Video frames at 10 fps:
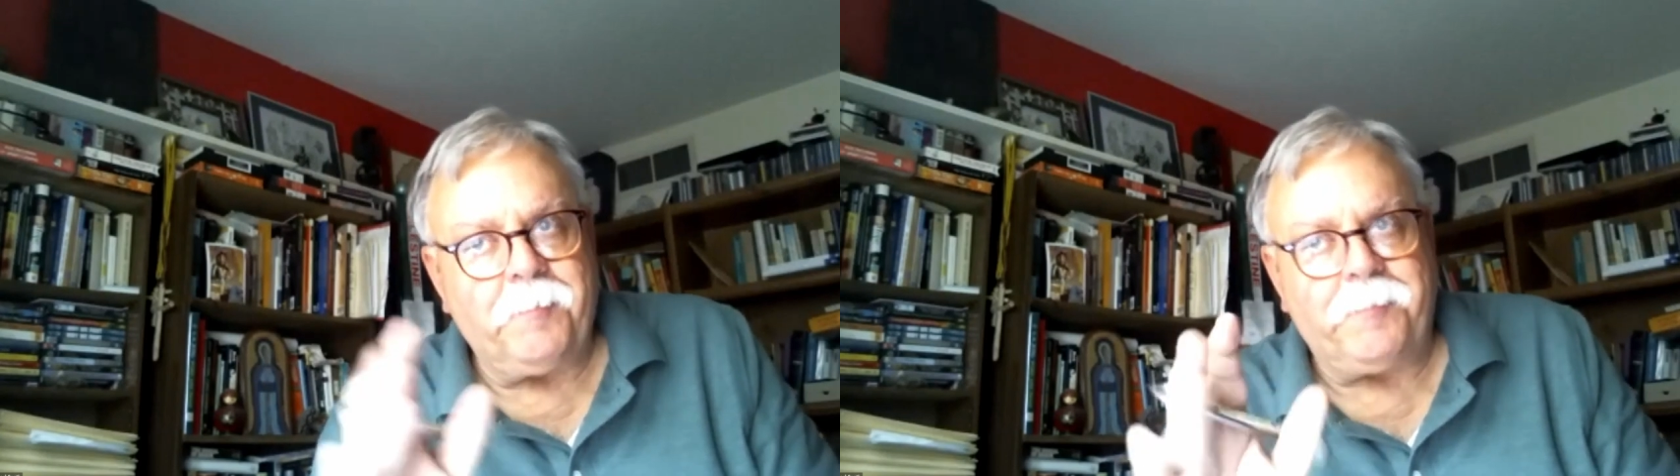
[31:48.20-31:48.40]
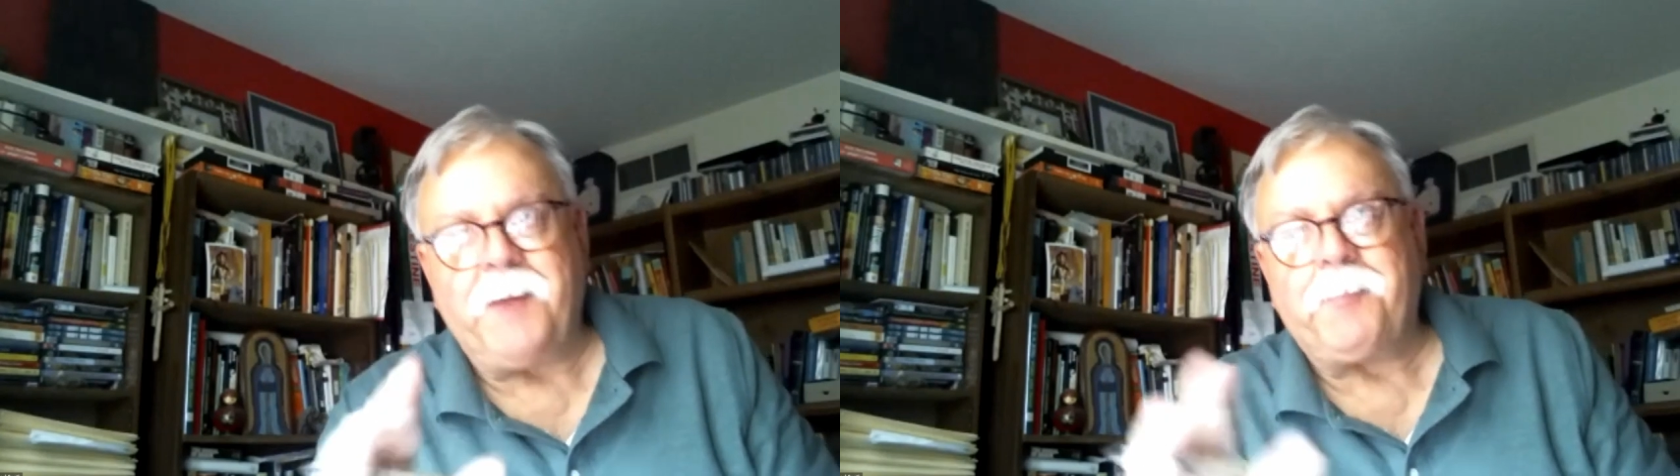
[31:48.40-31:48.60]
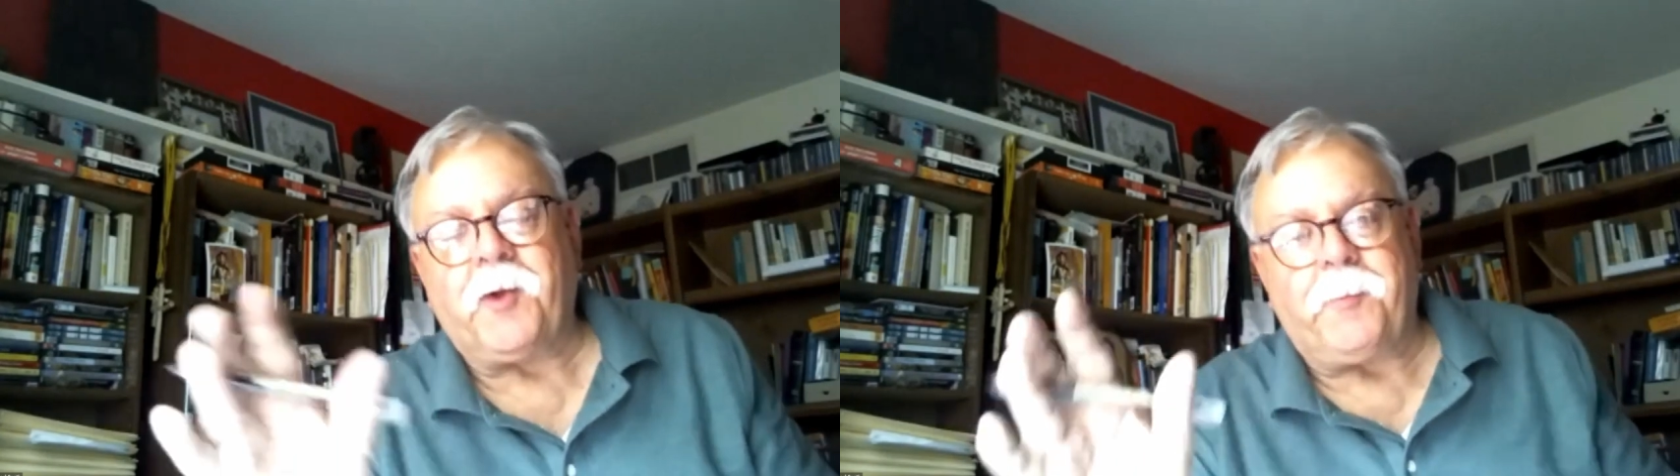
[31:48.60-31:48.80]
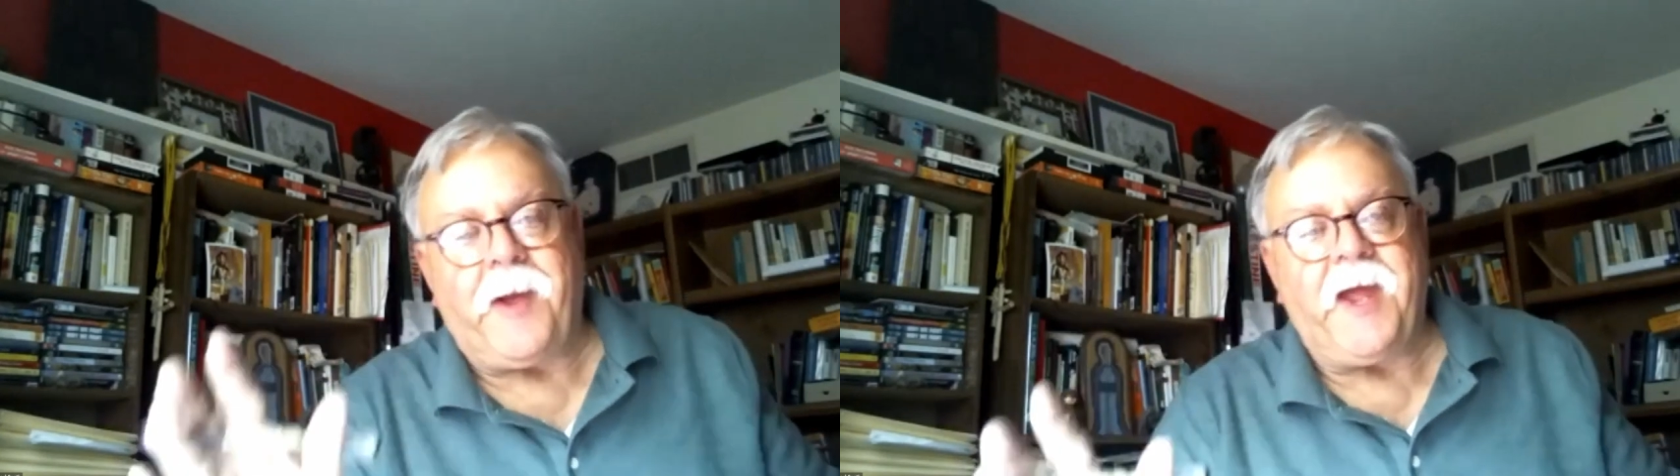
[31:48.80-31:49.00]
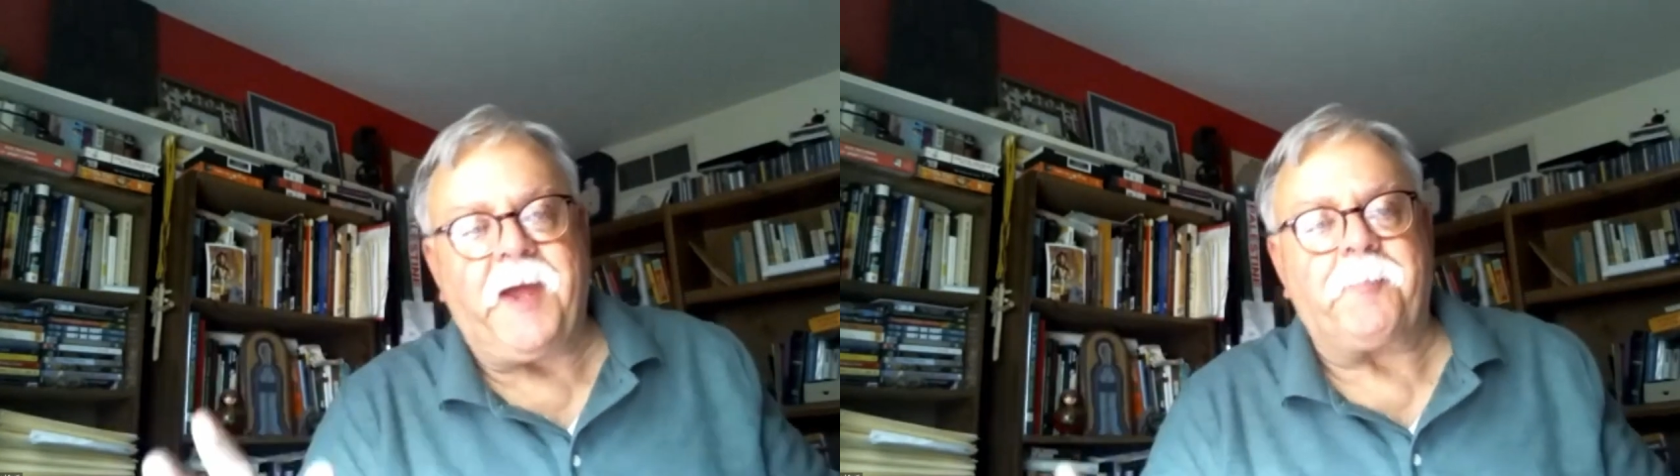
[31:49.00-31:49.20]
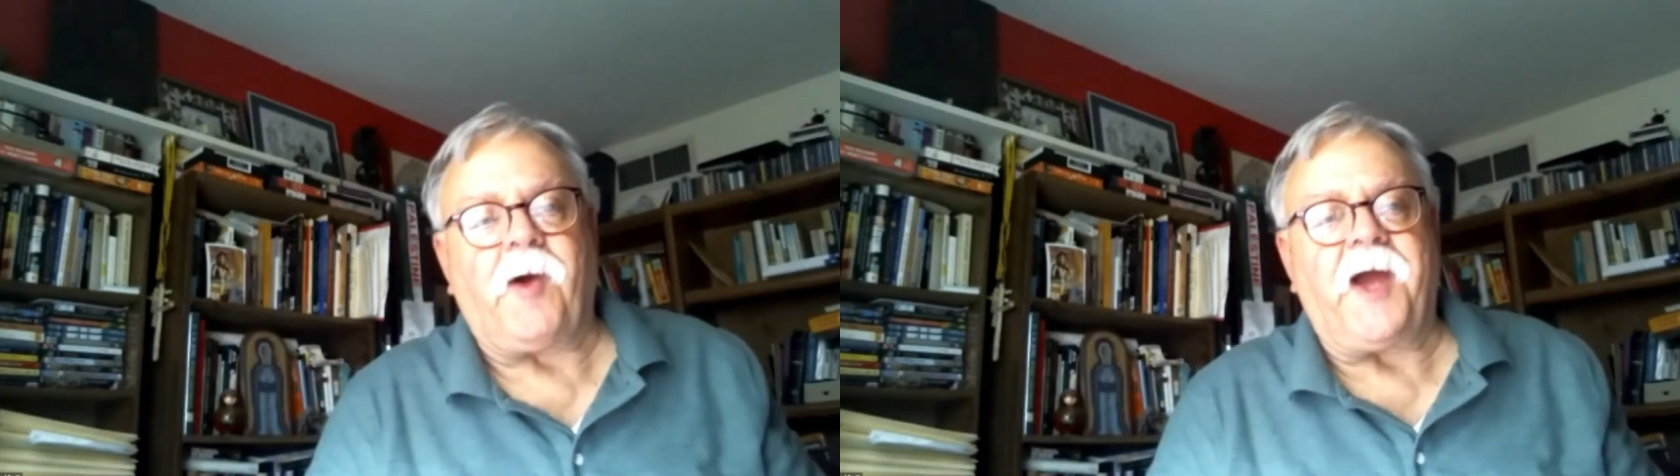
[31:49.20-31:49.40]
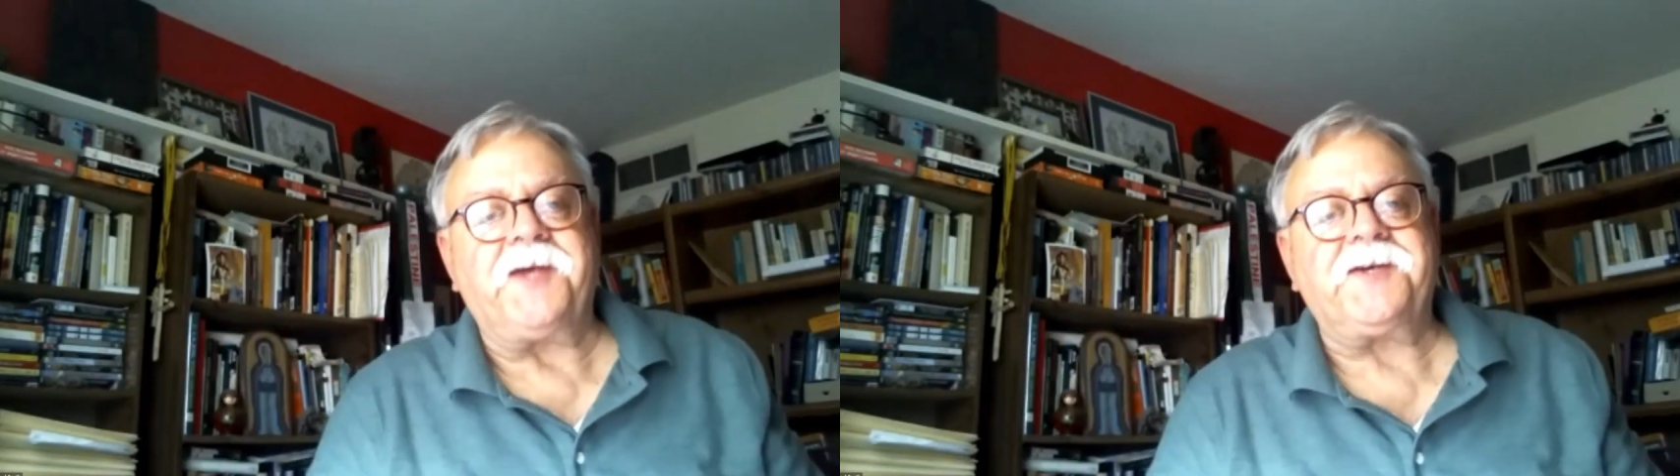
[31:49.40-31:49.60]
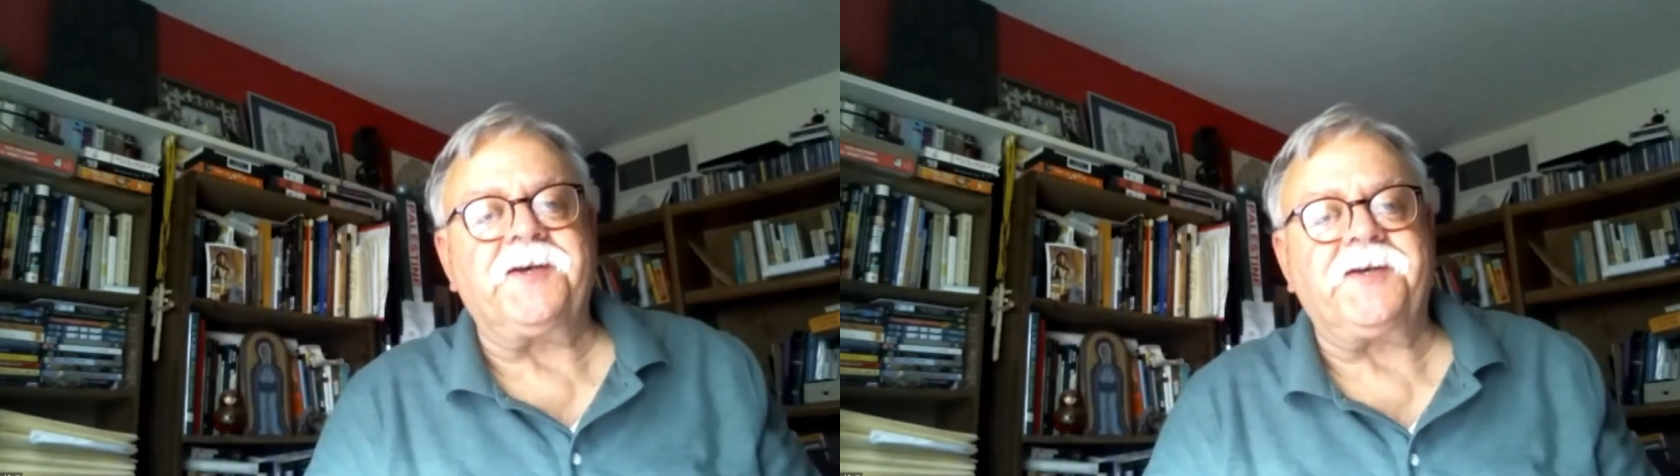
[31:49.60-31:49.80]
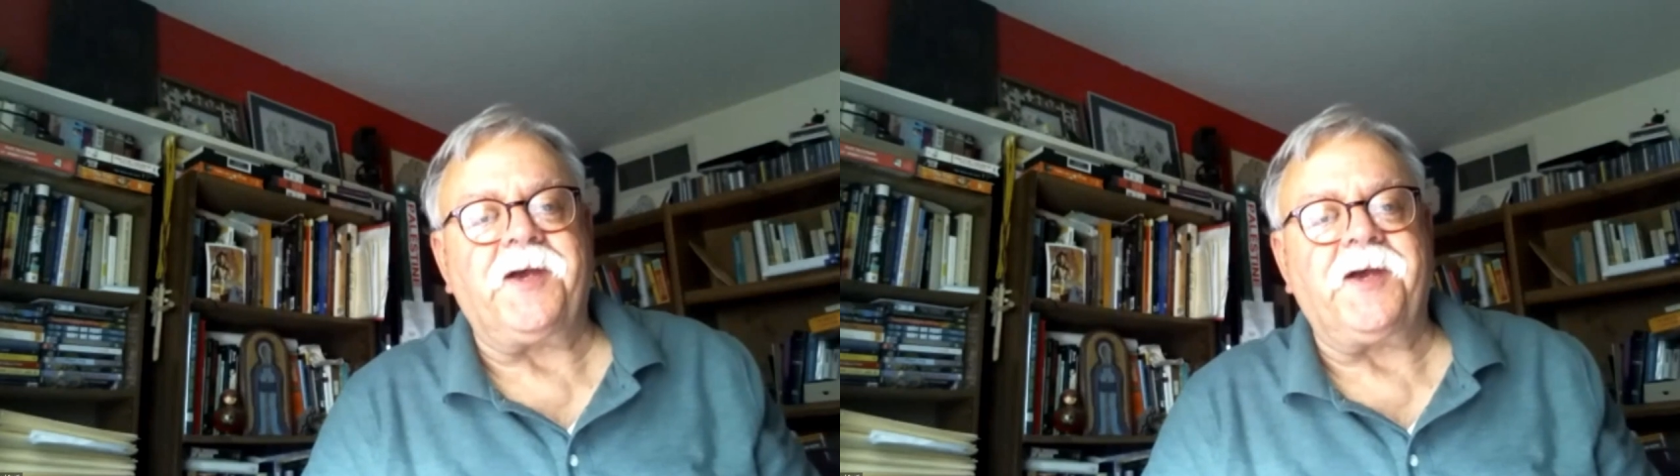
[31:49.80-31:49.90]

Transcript: people are paying prices